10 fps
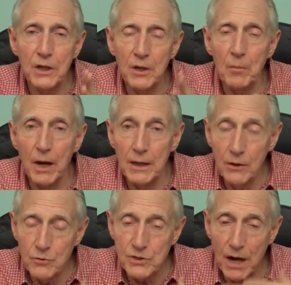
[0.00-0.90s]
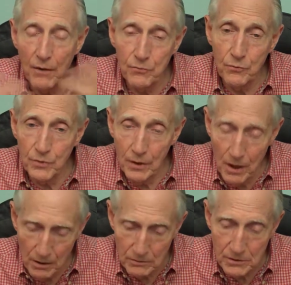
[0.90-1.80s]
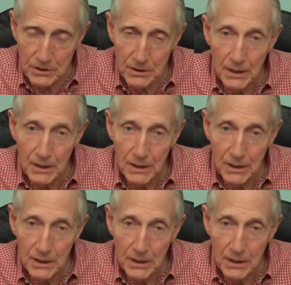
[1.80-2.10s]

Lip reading: in the body goes out through the lungs.